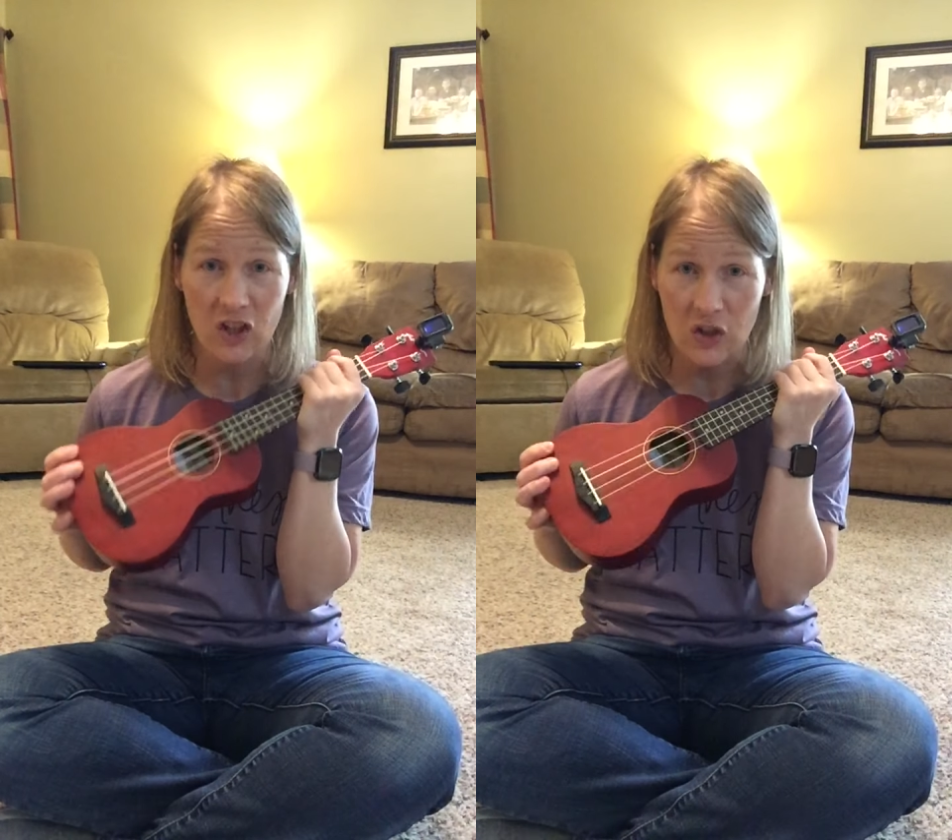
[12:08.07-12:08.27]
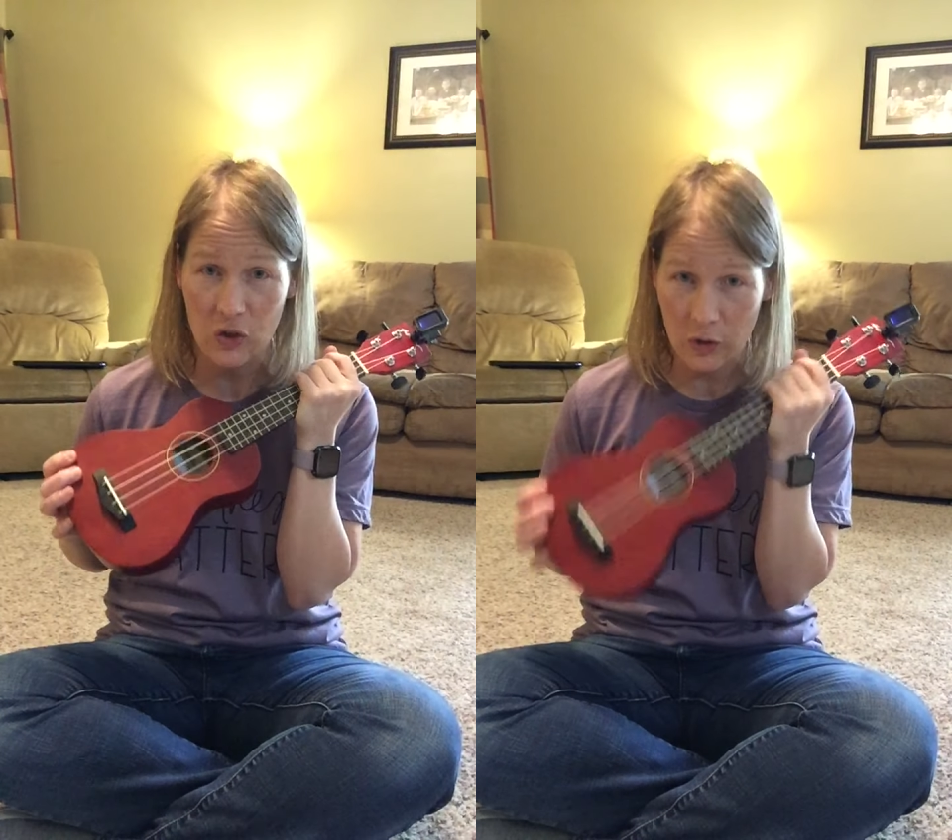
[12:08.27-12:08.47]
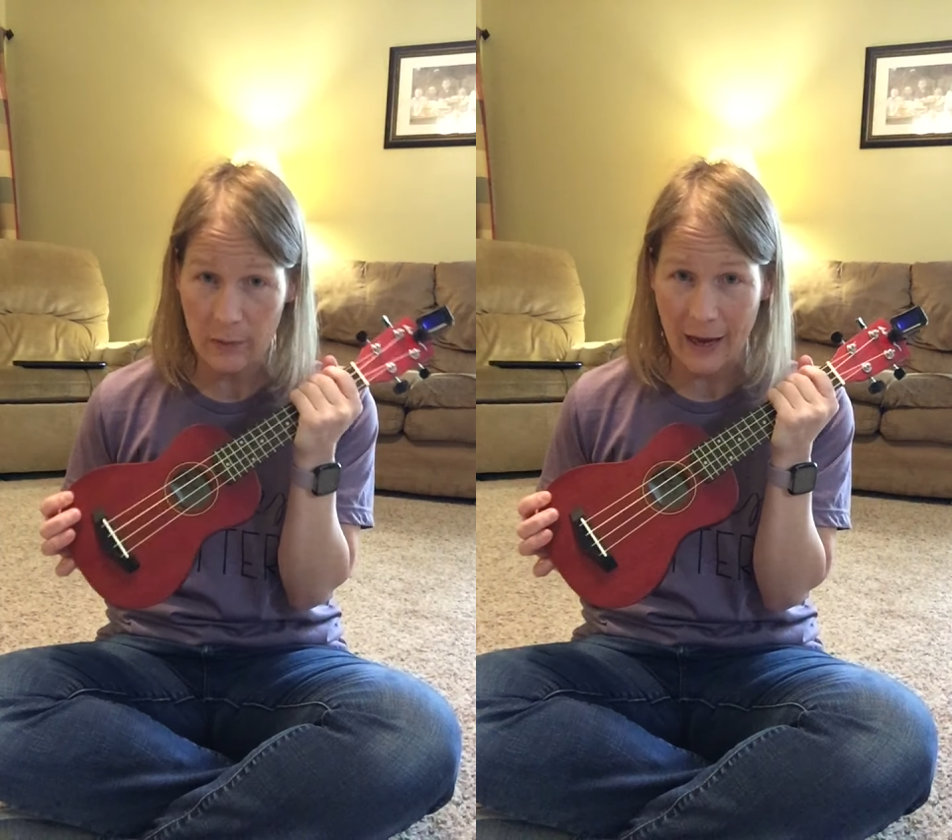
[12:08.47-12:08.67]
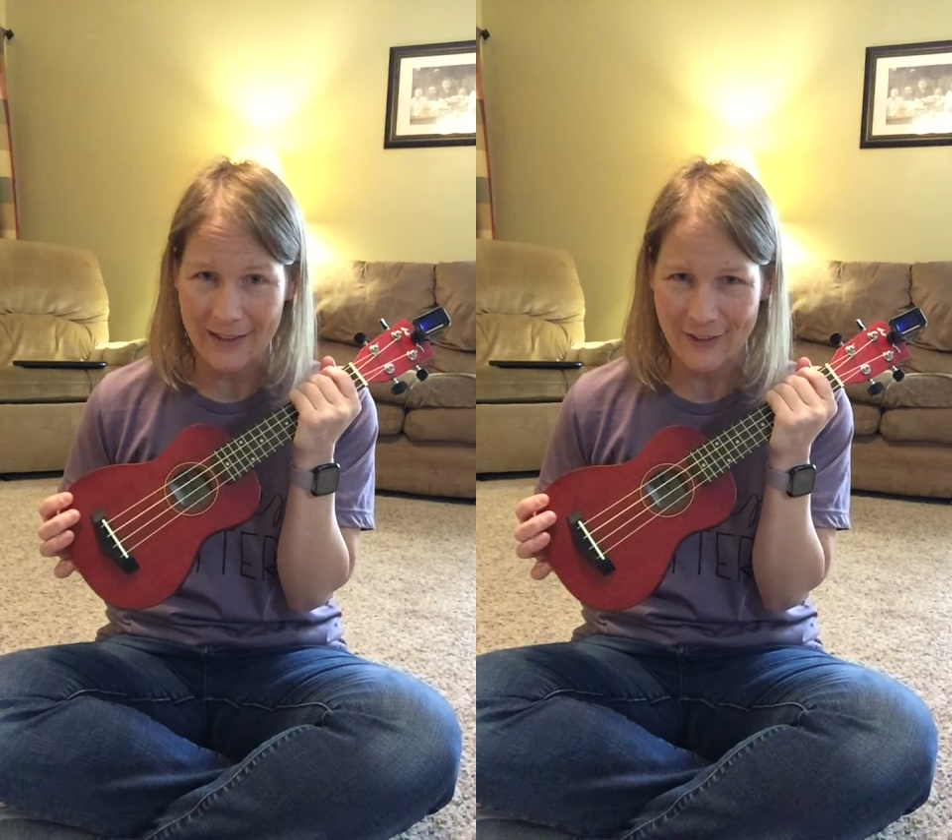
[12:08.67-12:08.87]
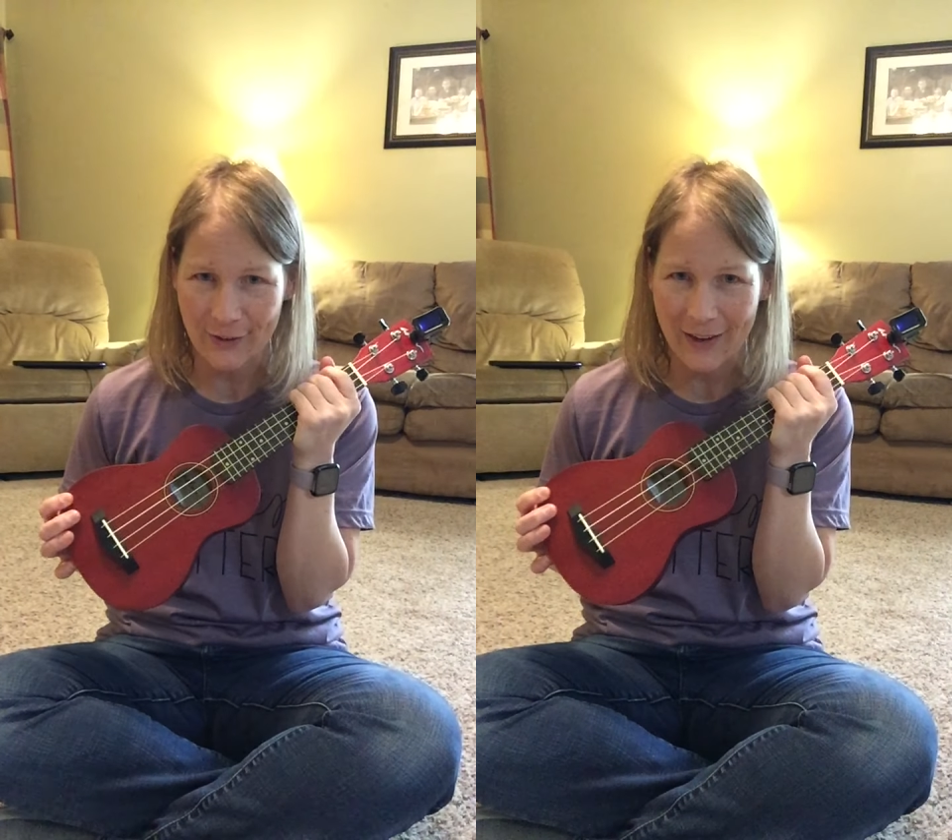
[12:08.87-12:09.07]
just do your
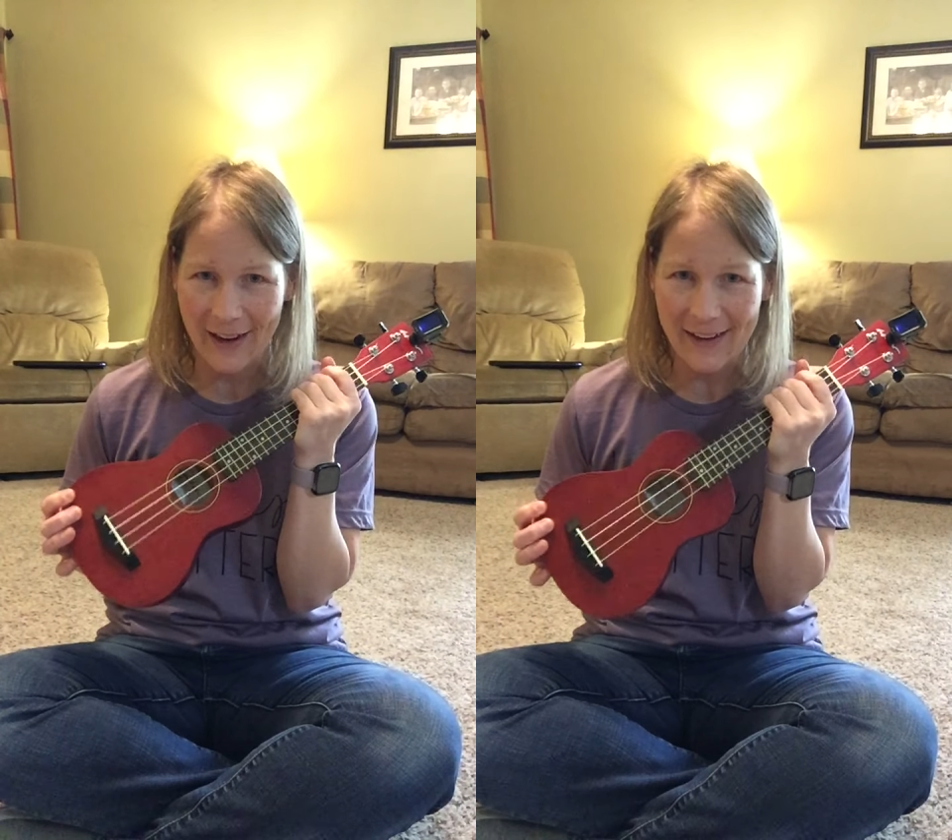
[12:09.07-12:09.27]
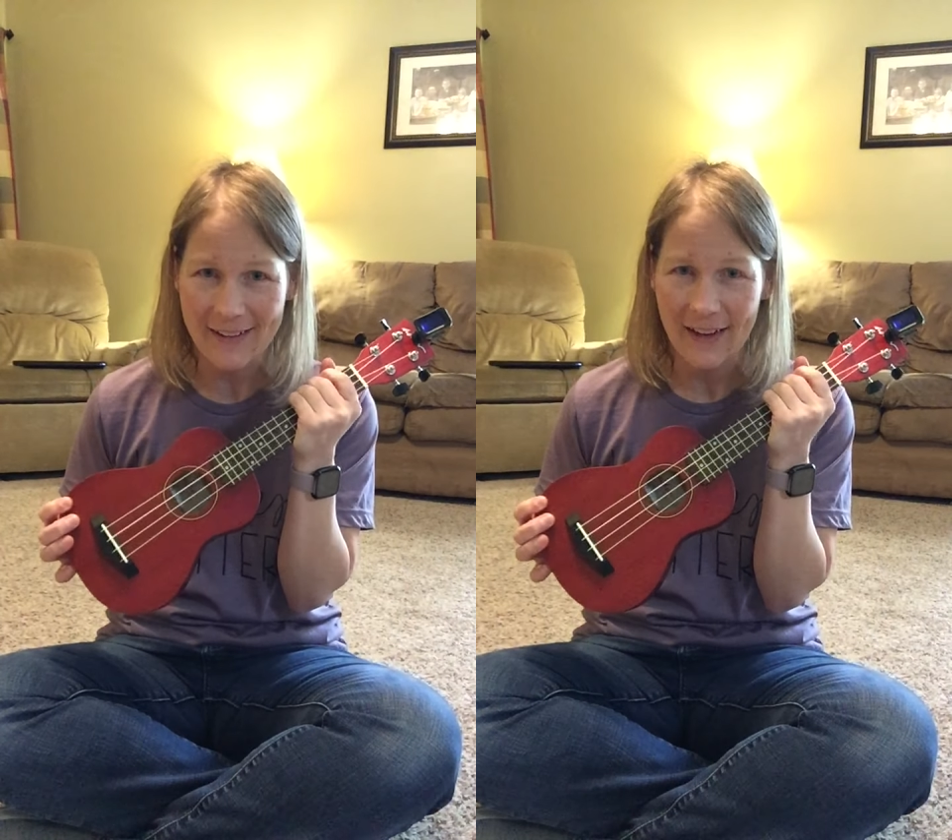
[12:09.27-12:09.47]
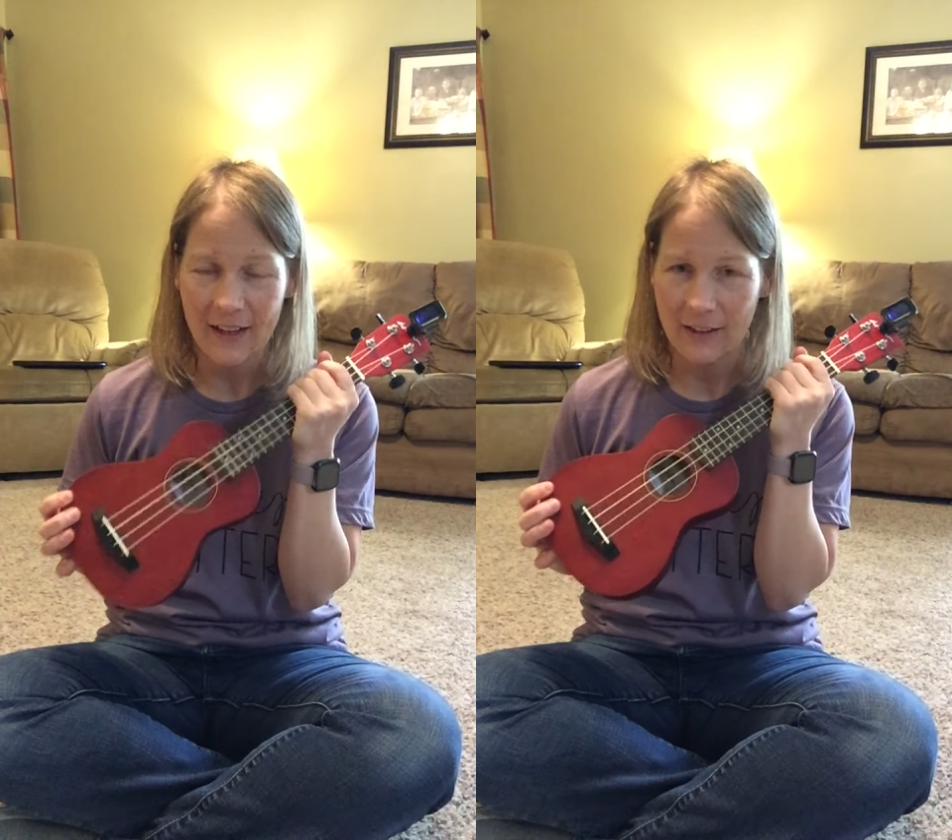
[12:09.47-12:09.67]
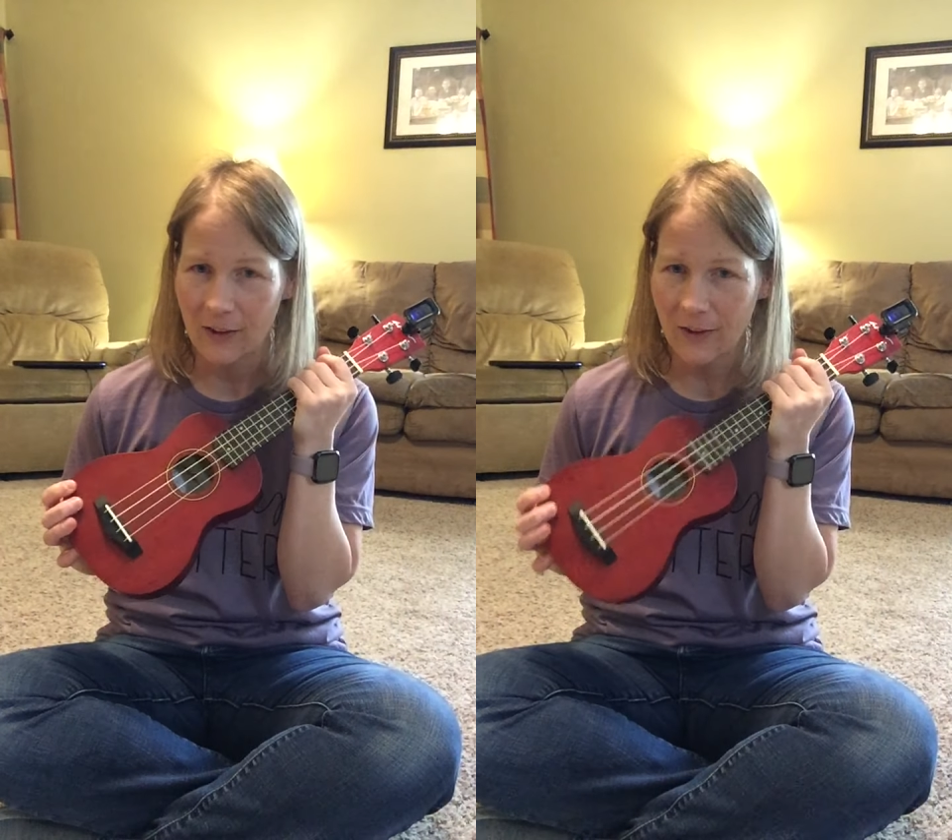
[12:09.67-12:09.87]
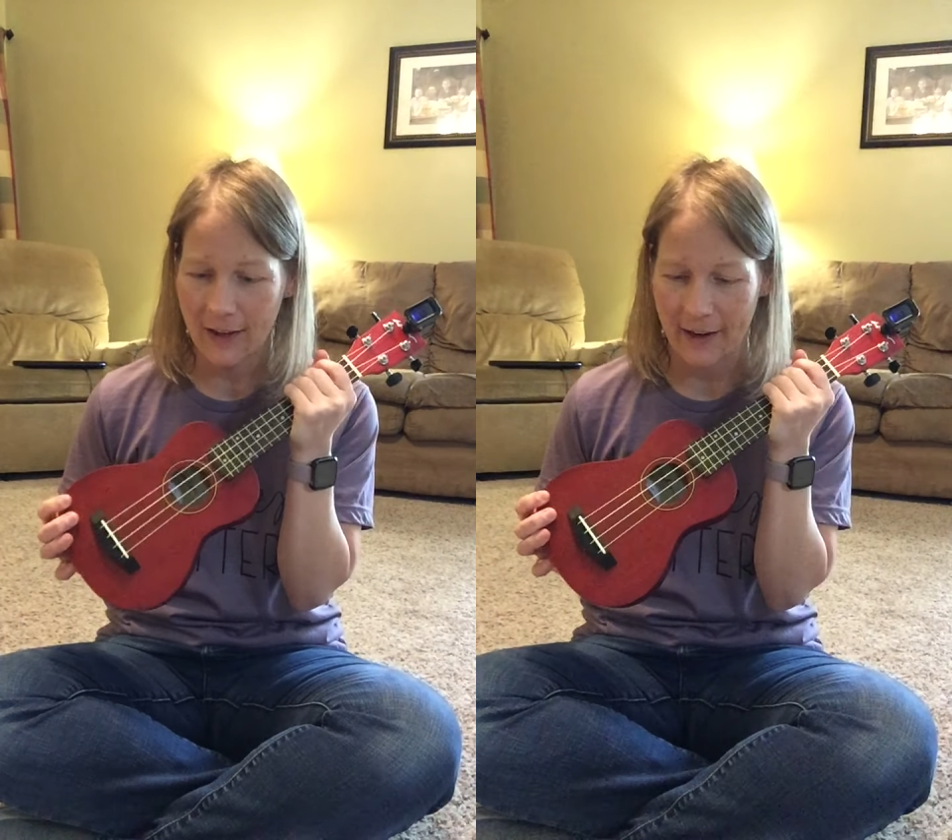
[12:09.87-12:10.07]
best, okay?
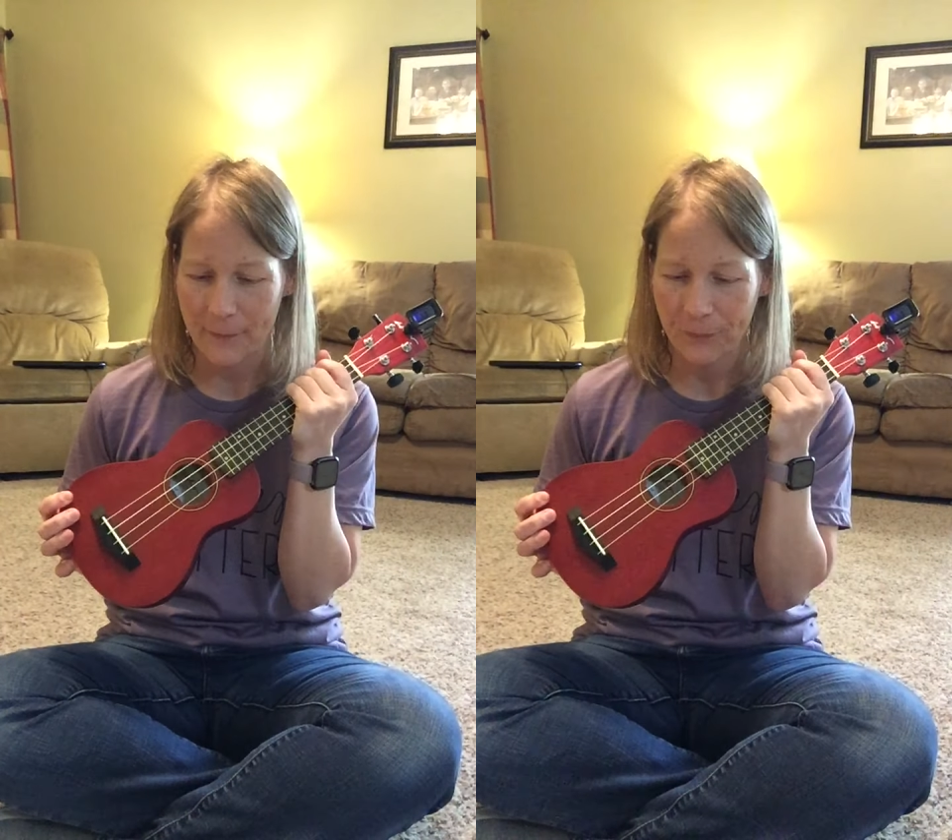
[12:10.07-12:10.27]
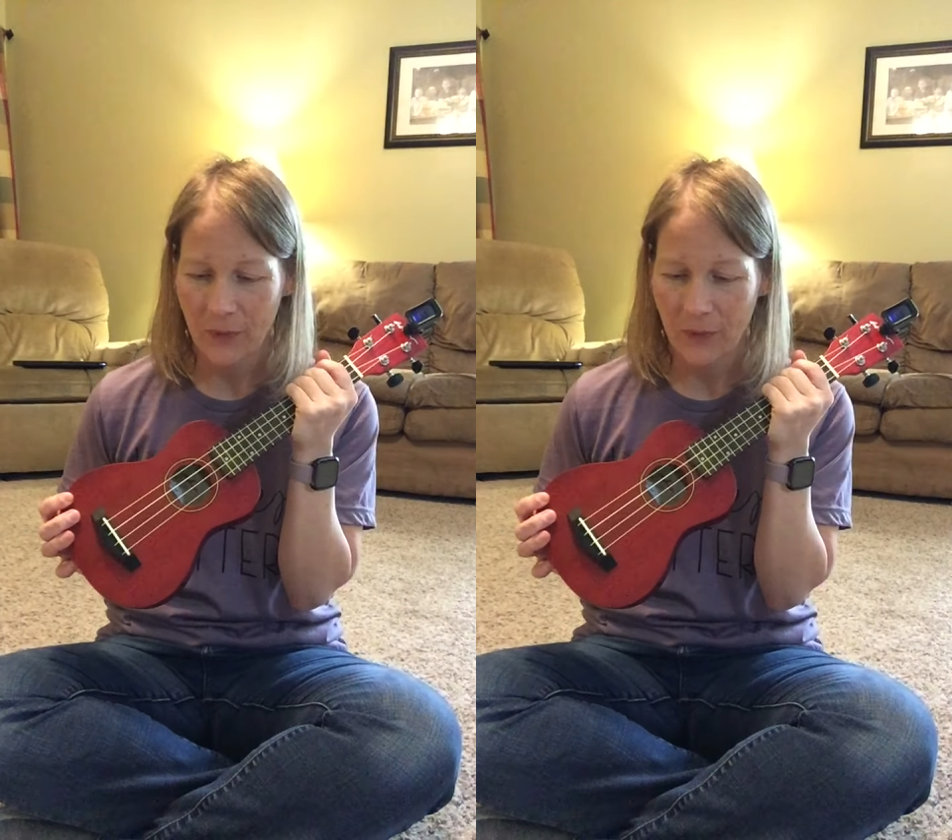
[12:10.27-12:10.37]
You'll get it.